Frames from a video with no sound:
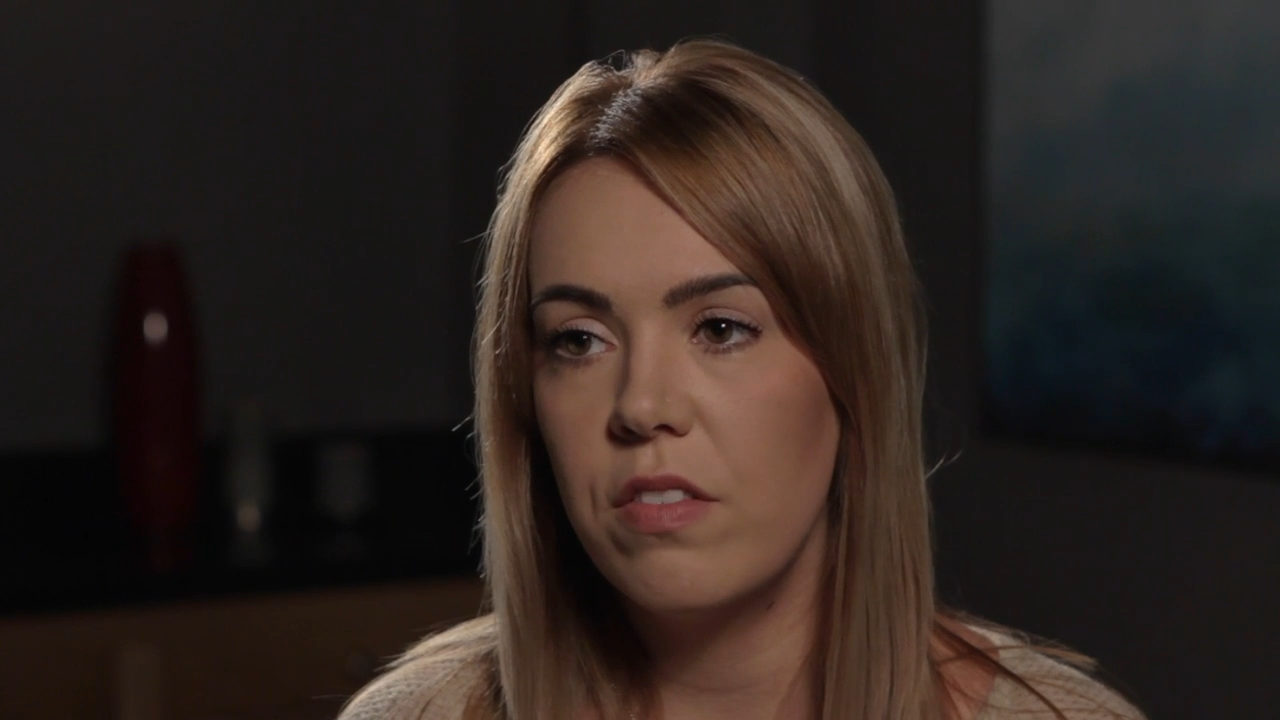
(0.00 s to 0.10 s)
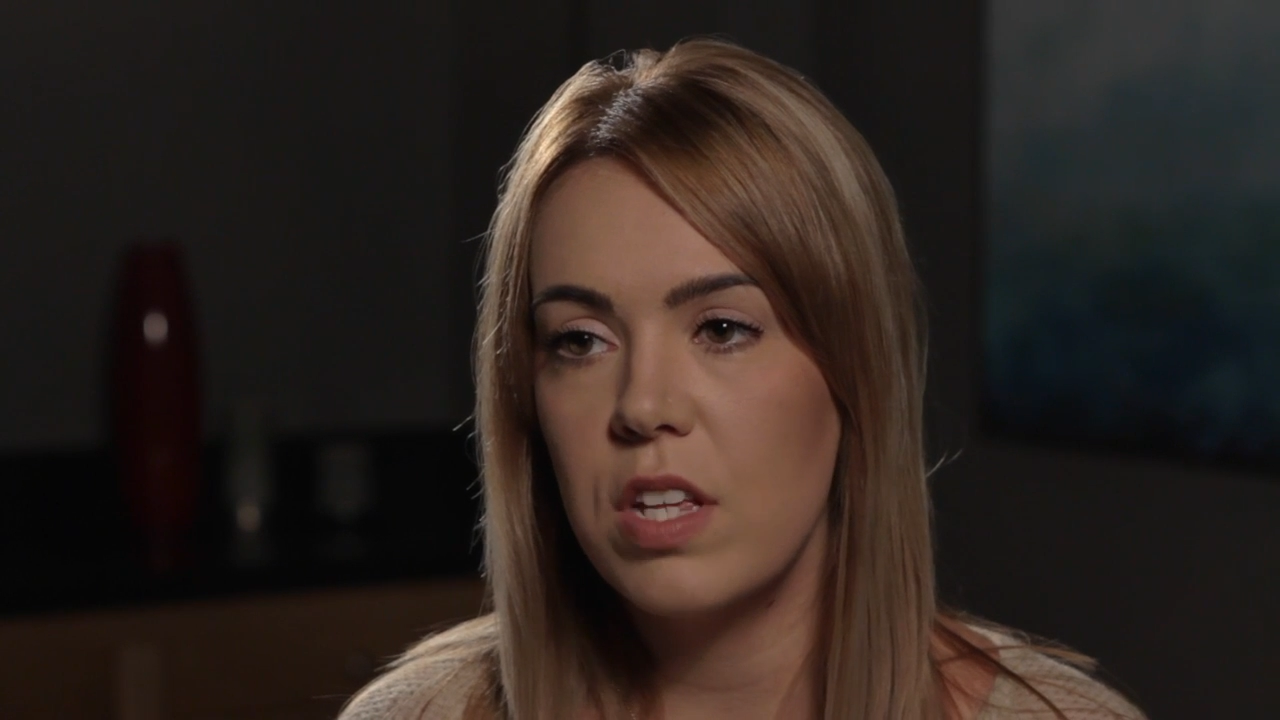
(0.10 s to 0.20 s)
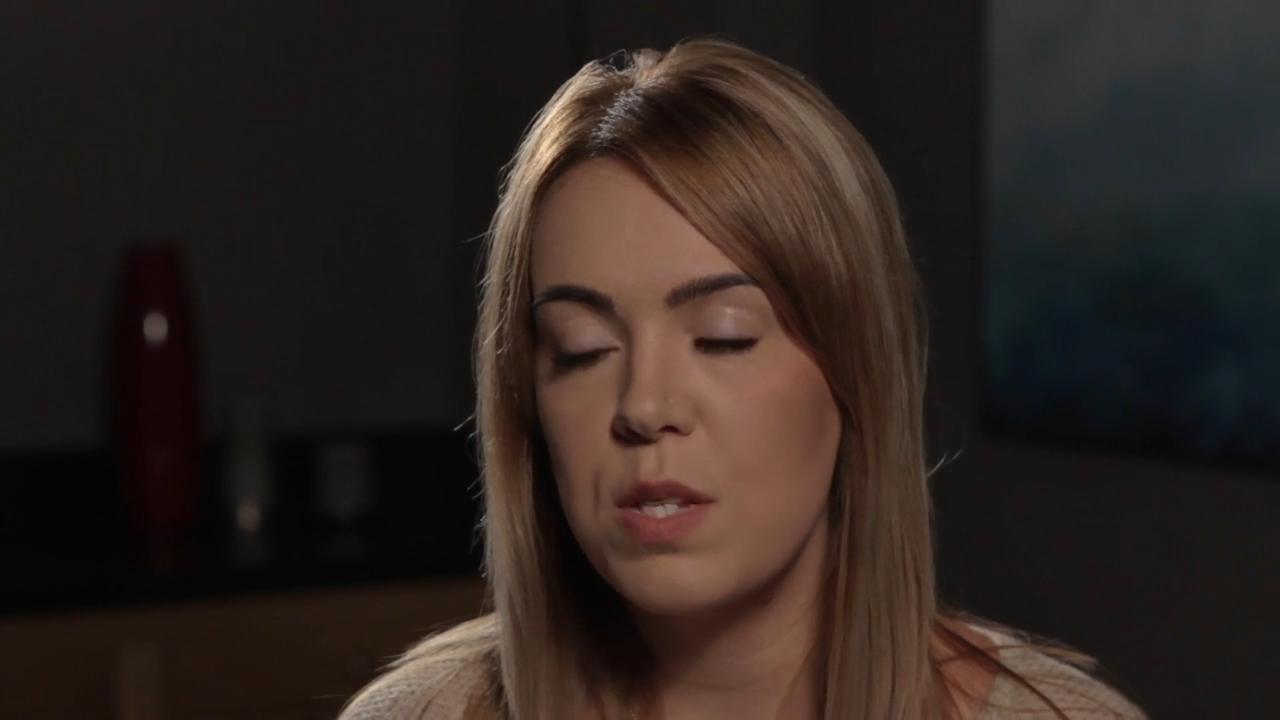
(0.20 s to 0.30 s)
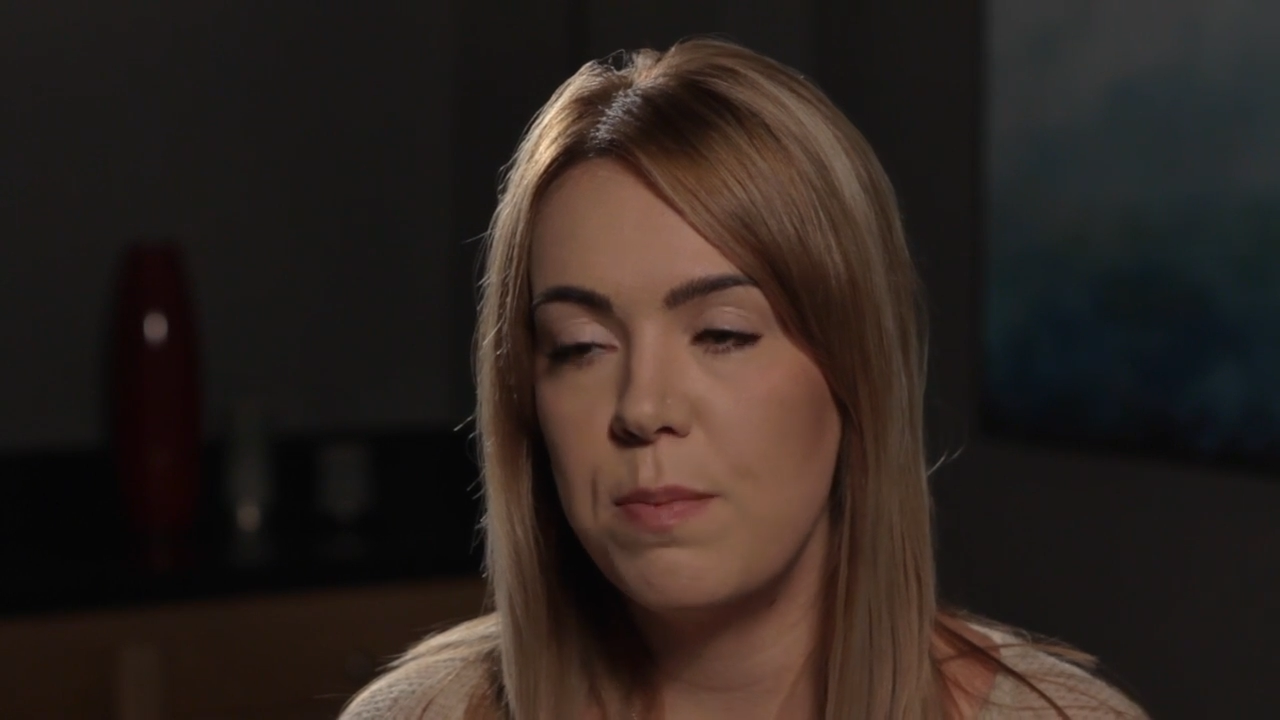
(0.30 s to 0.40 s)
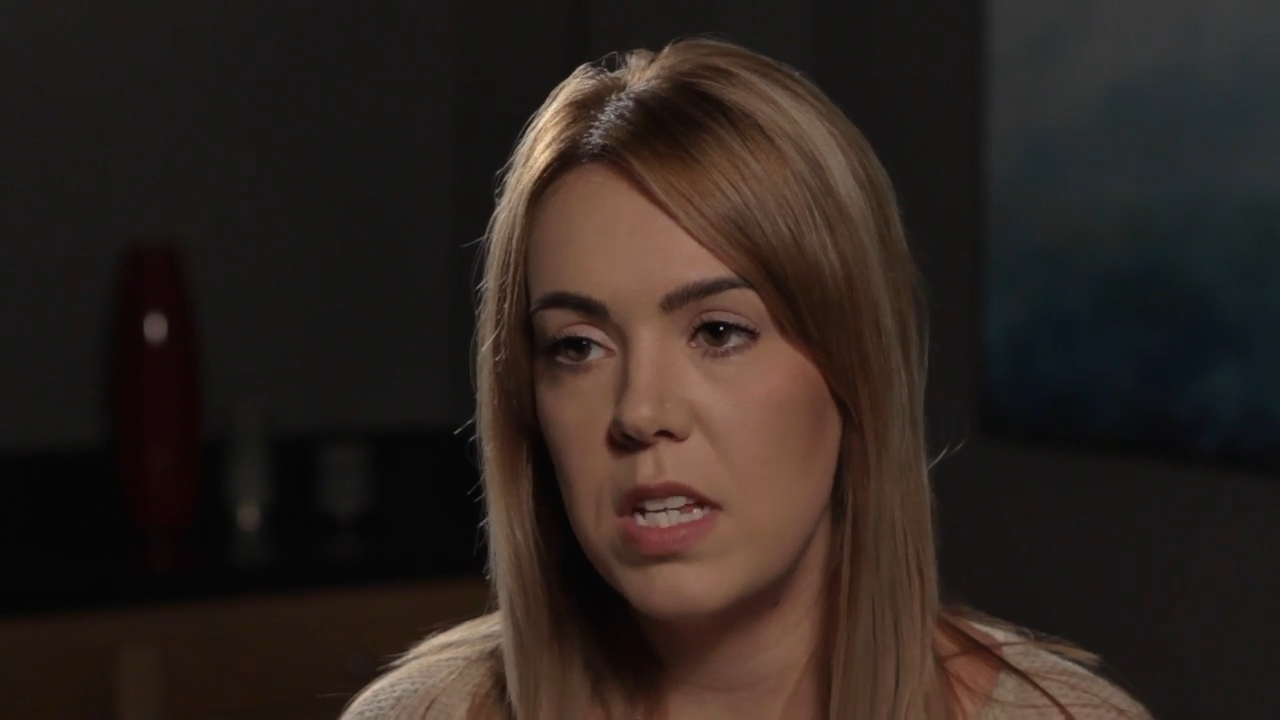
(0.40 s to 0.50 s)

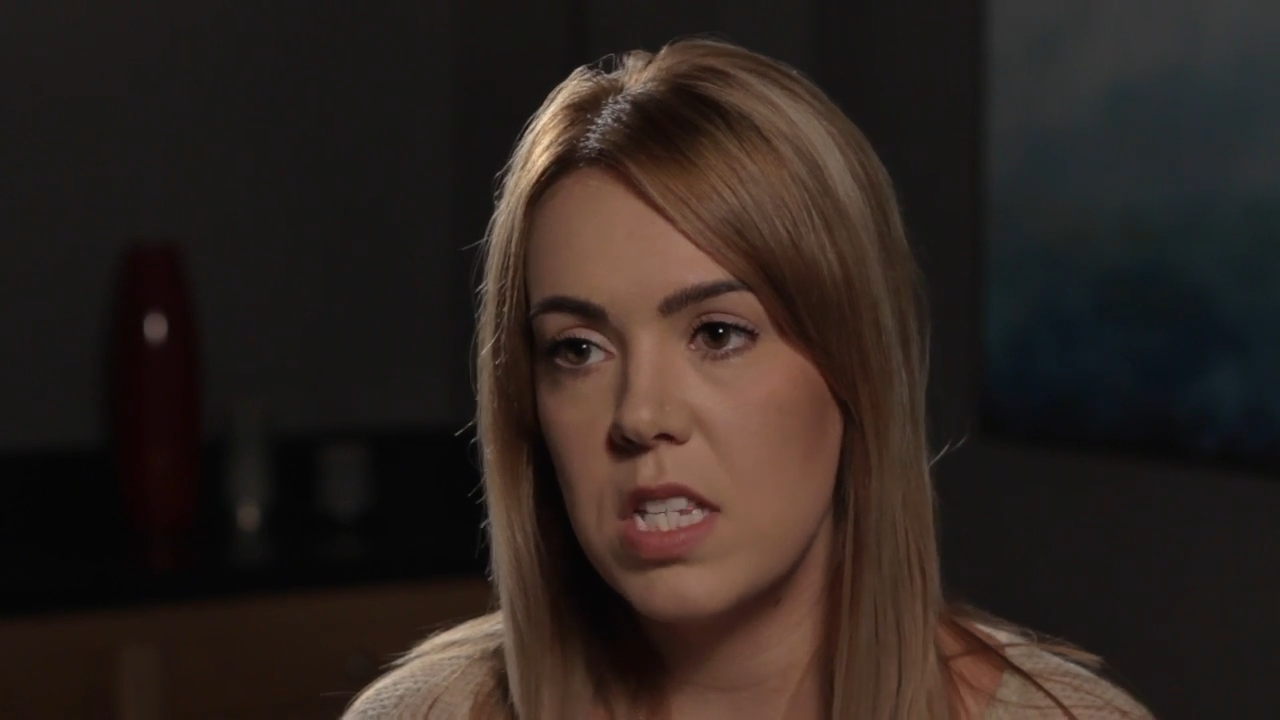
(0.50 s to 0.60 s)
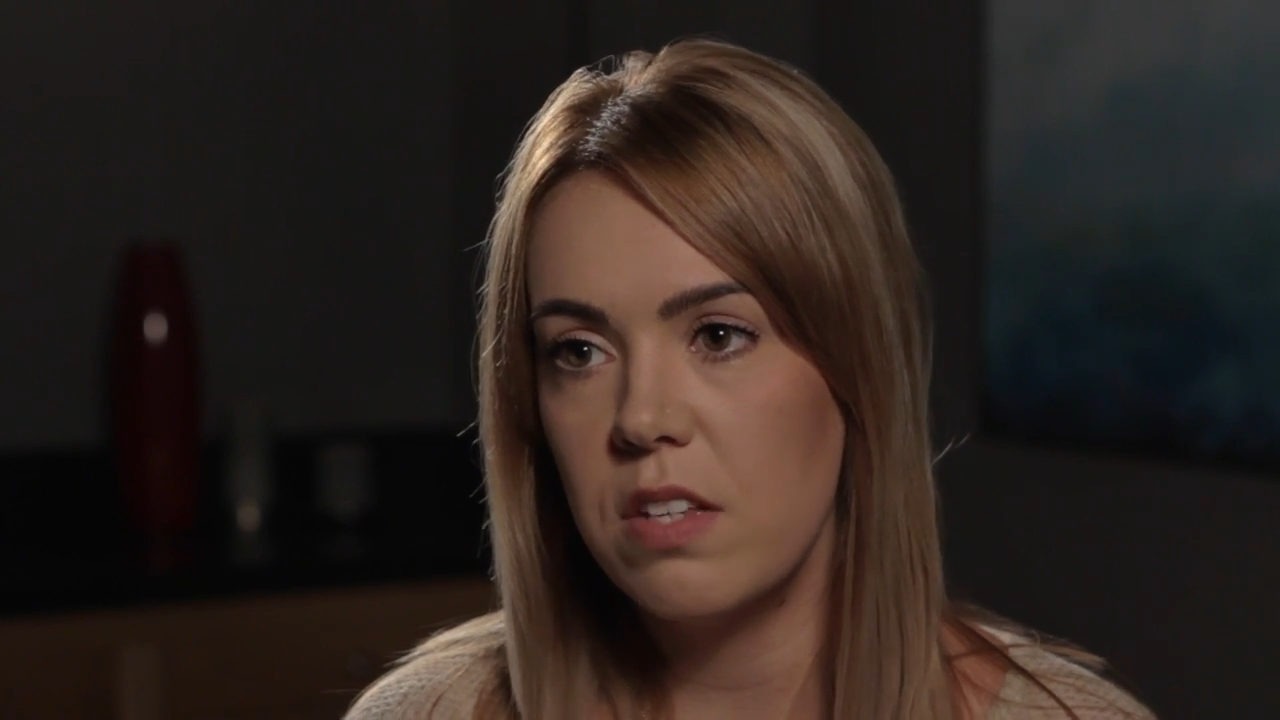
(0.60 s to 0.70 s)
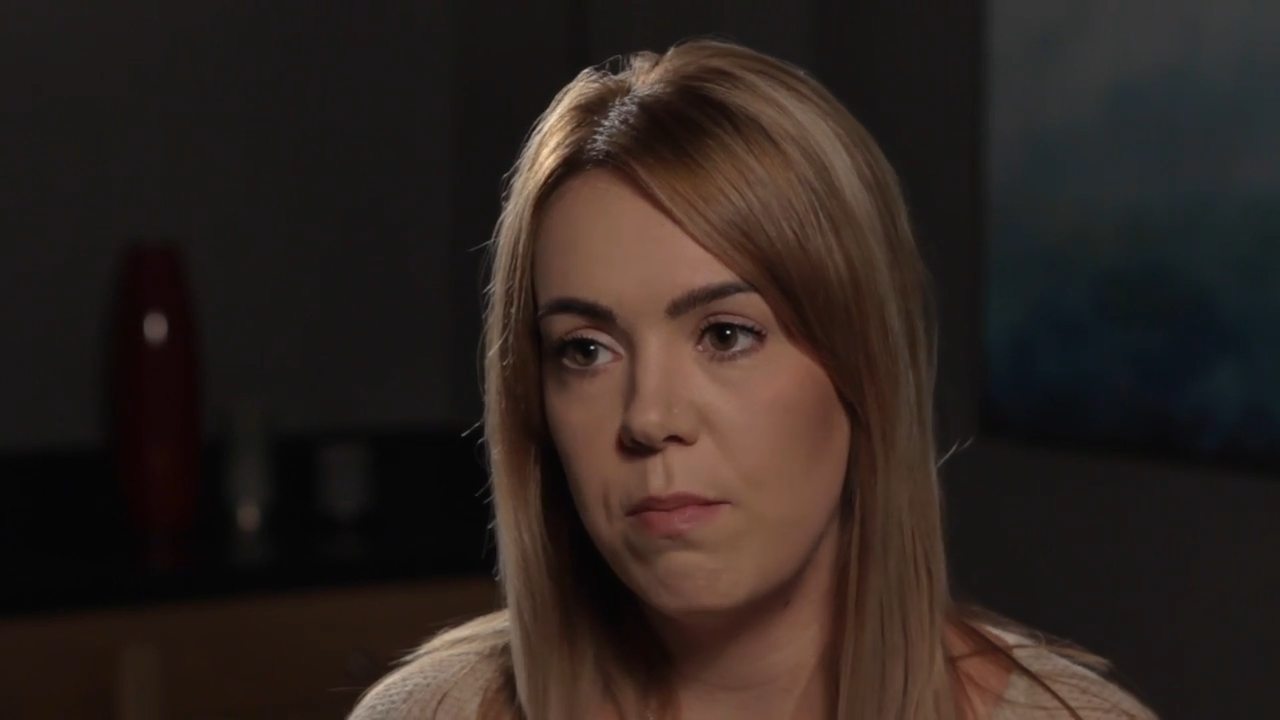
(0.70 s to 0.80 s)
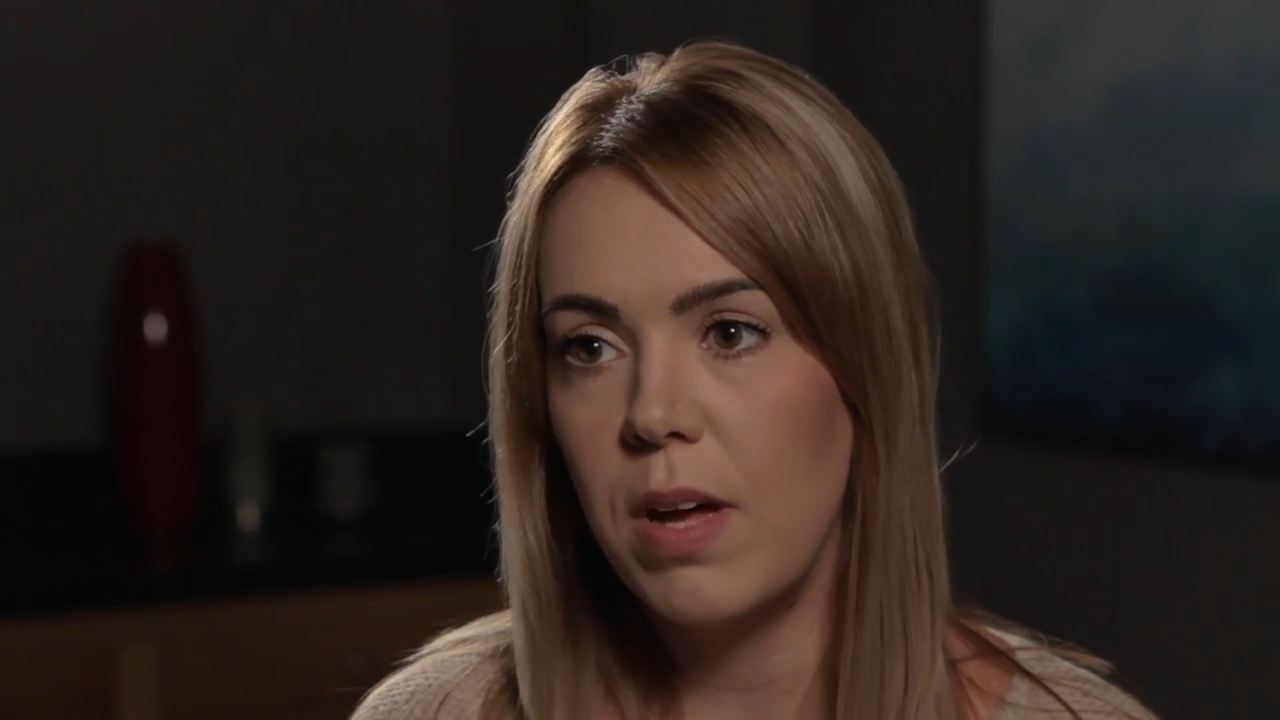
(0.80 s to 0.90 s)
this piece of